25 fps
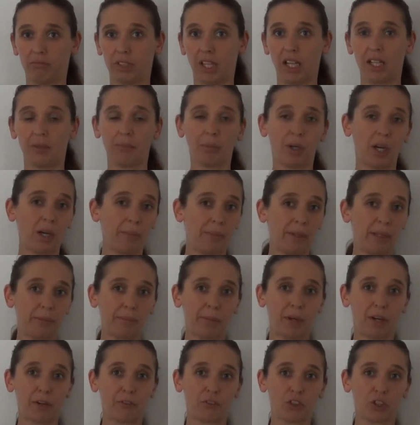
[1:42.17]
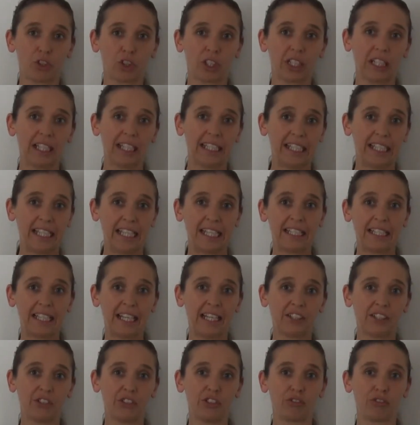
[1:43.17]
and buy a big bar of chocolate and eat
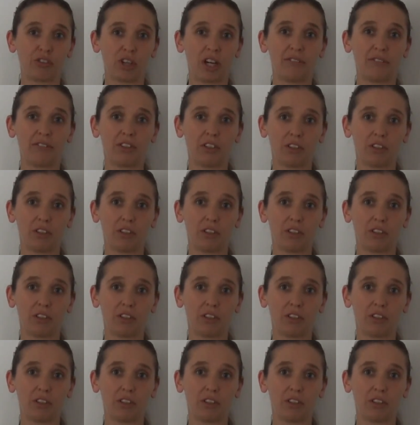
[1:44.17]
that as you drive